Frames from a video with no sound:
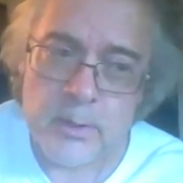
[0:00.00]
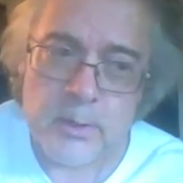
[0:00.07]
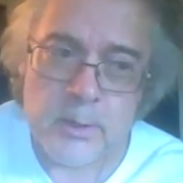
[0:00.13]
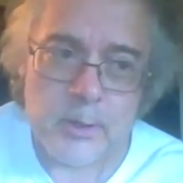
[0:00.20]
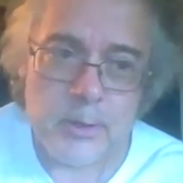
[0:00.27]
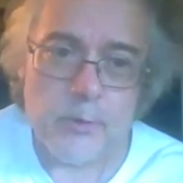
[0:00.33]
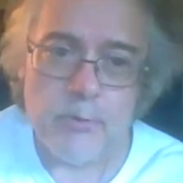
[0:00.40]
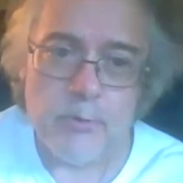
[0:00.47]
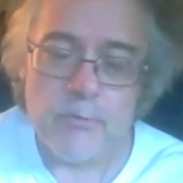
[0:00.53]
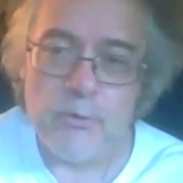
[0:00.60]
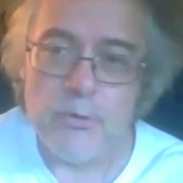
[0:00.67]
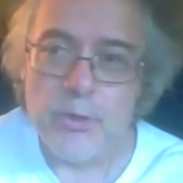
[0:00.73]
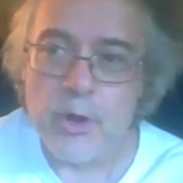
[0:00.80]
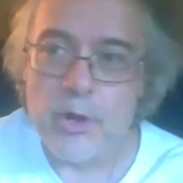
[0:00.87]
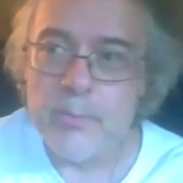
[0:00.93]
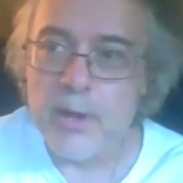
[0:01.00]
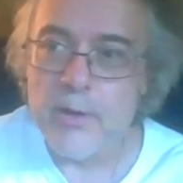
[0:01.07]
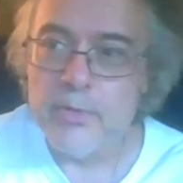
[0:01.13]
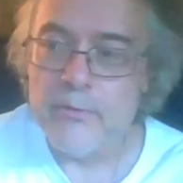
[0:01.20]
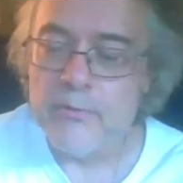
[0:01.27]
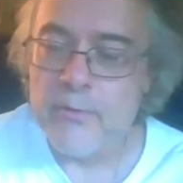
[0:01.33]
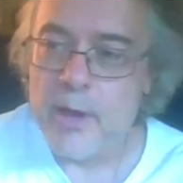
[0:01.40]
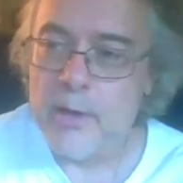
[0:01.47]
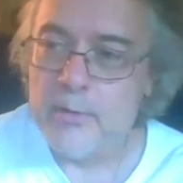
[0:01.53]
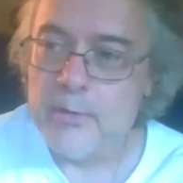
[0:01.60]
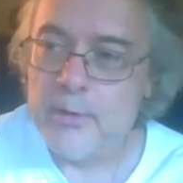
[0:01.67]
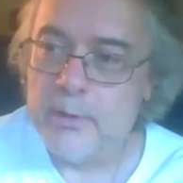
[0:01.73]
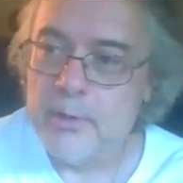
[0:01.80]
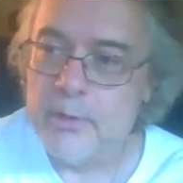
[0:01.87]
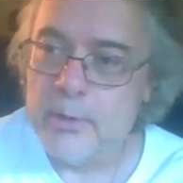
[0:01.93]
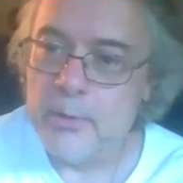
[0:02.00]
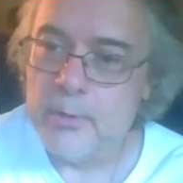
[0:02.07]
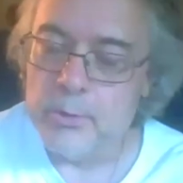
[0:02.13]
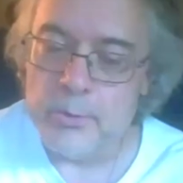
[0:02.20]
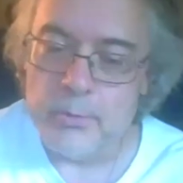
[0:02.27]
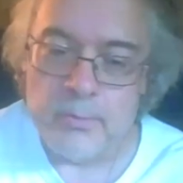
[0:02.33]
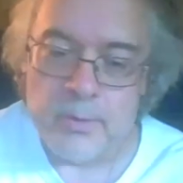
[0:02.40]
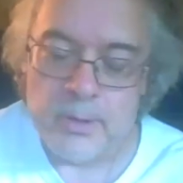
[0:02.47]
You know, have you ever thought about the fact that, you know, you,